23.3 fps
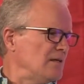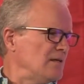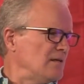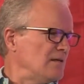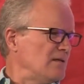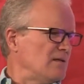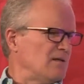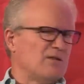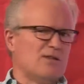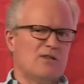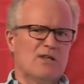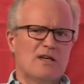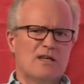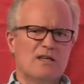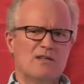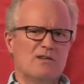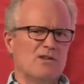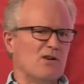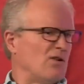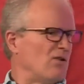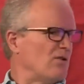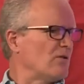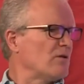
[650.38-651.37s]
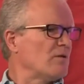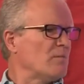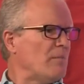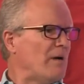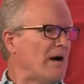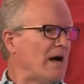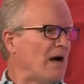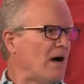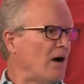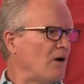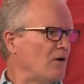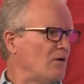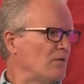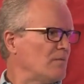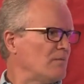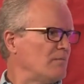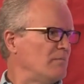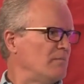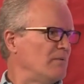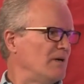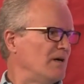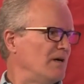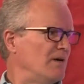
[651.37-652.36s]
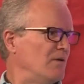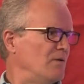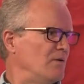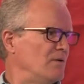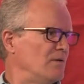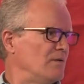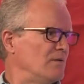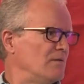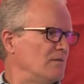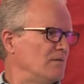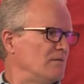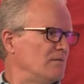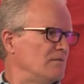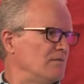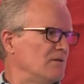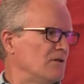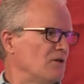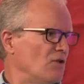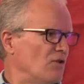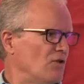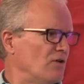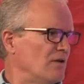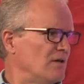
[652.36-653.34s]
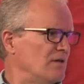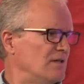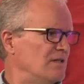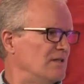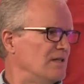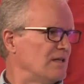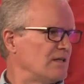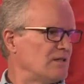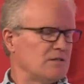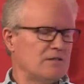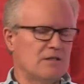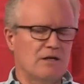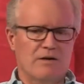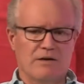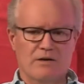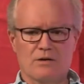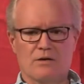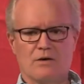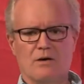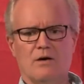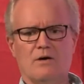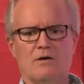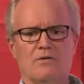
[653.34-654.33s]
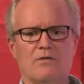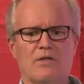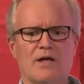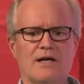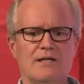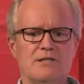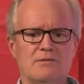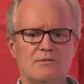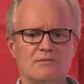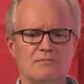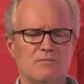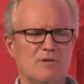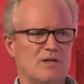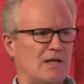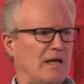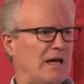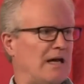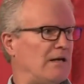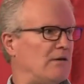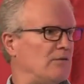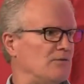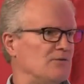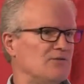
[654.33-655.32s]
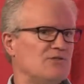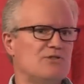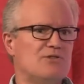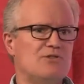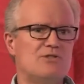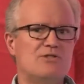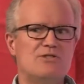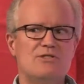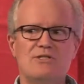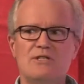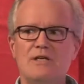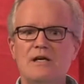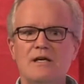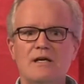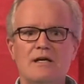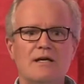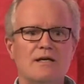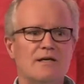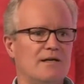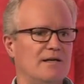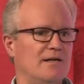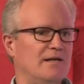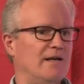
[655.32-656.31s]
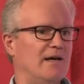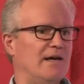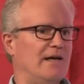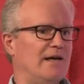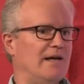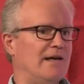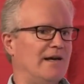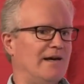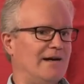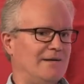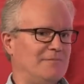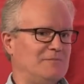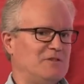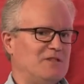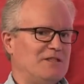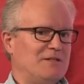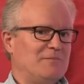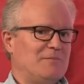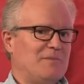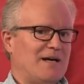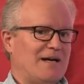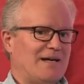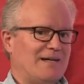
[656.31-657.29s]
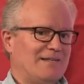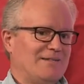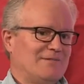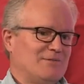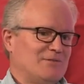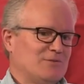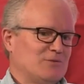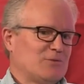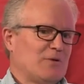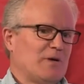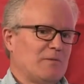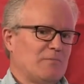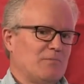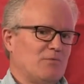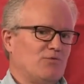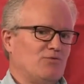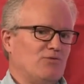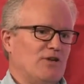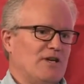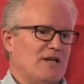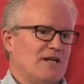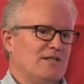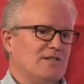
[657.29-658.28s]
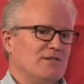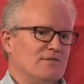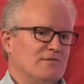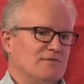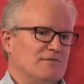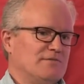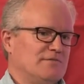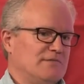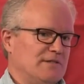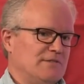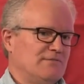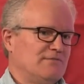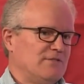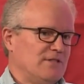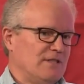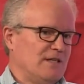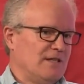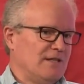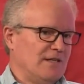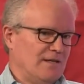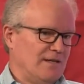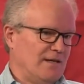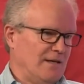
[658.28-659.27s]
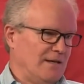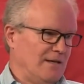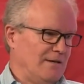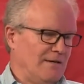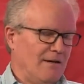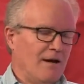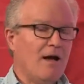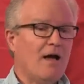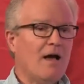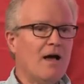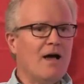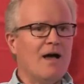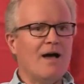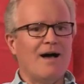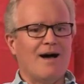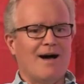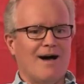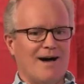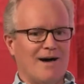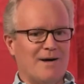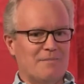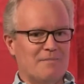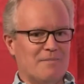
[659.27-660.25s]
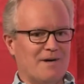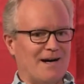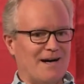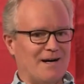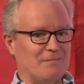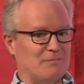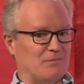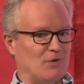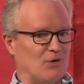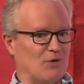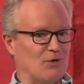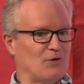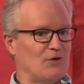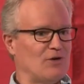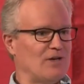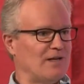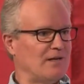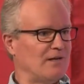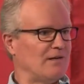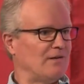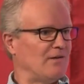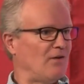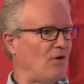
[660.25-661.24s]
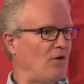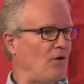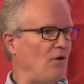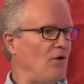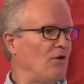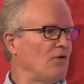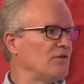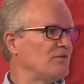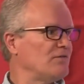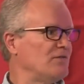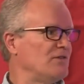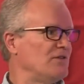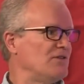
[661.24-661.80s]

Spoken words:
thing you heard about, but you could look in the dictionary and go, oh, that's what I don't see it. And I mean, at my ripe old age of 58, I'm learning all of these